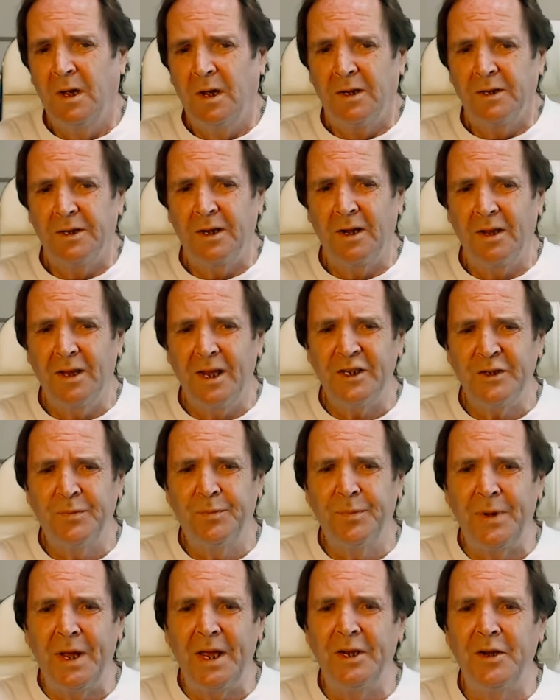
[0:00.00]
Now, let's
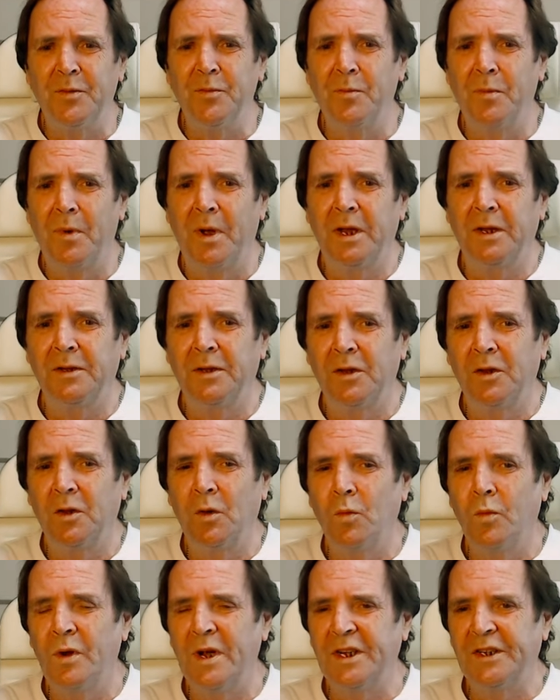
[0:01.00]
bear in mind that the
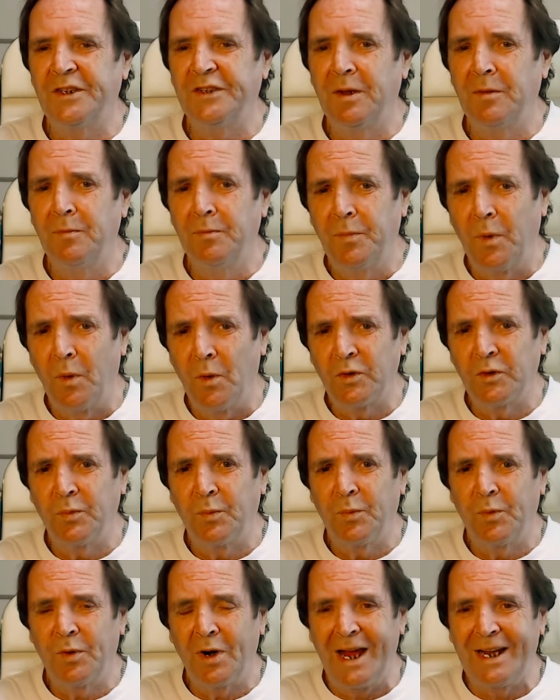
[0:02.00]
West imports
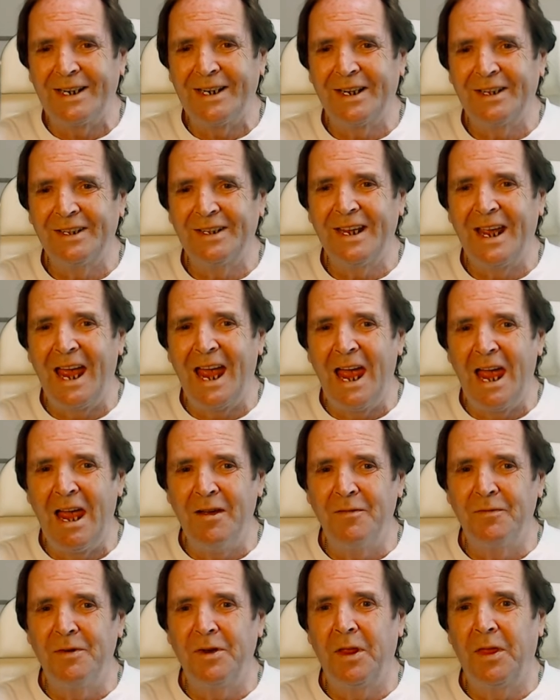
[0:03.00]
practically
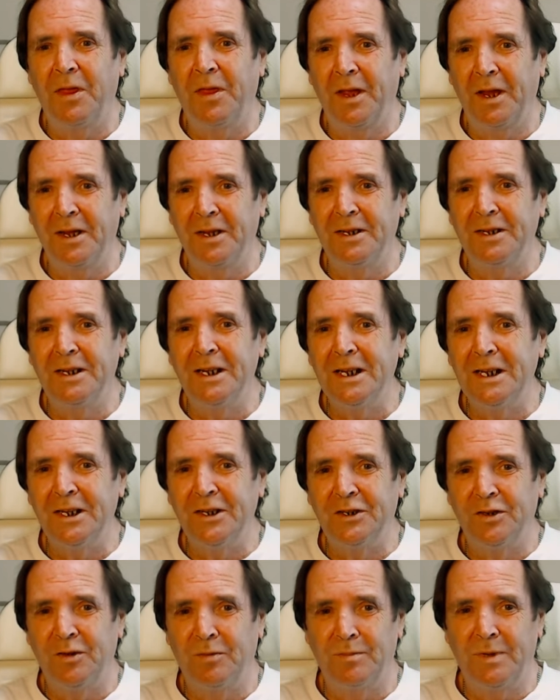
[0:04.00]
everything
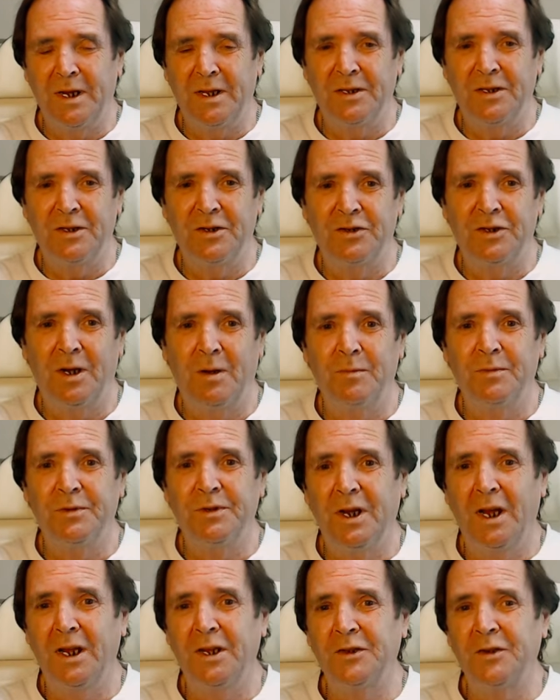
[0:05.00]
needed to make the chips.
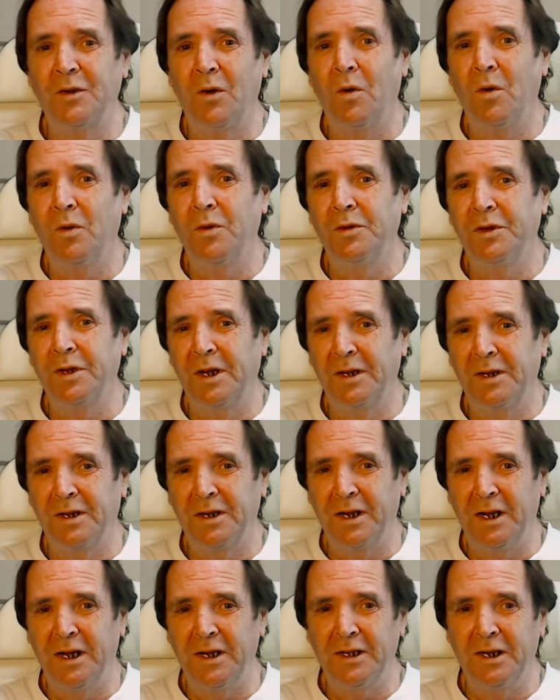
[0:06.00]
Yes, all the
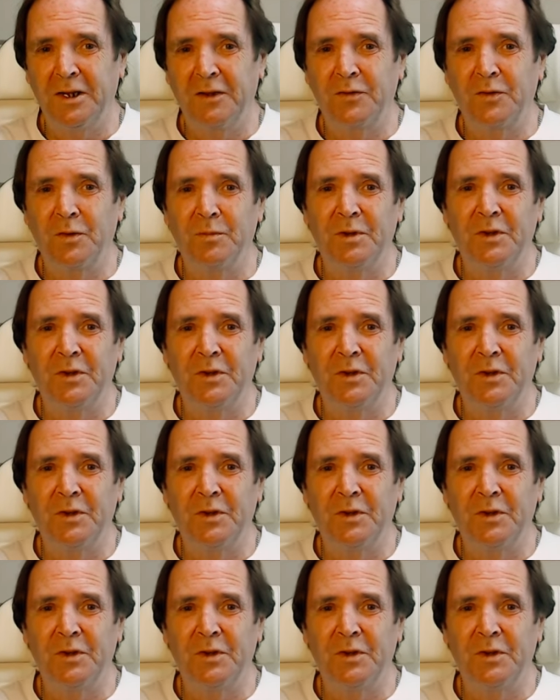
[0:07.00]
ingredients from the